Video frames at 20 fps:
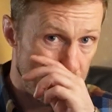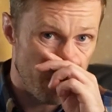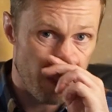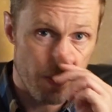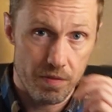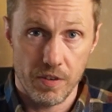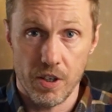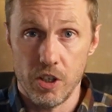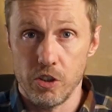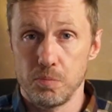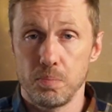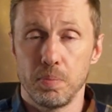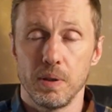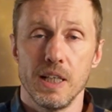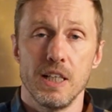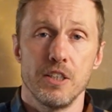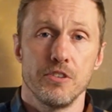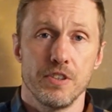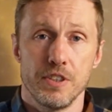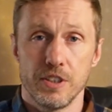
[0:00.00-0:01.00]
the verse
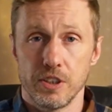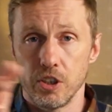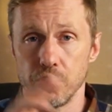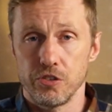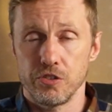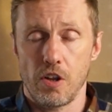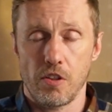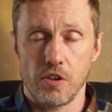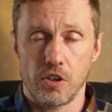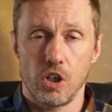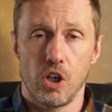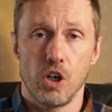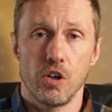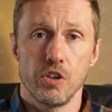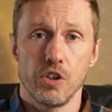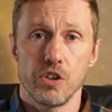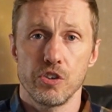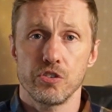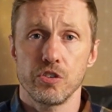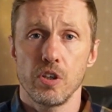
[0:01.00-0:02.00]
plays and it goes into the
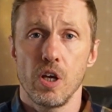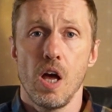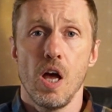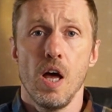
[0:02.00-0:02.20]
chorus.